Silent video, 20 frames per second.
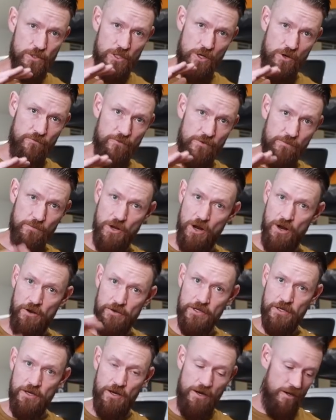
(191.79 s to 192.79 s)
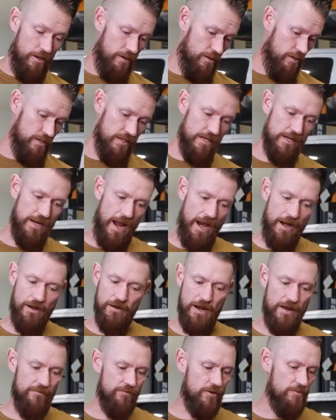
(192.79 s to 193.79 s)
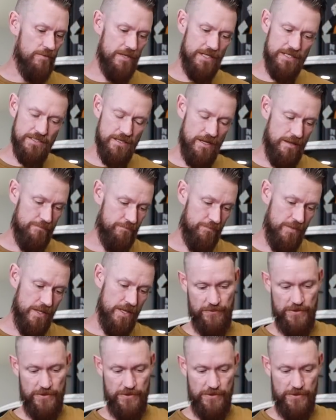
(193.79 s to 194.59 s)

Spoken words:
go from car to car and air everybody's up.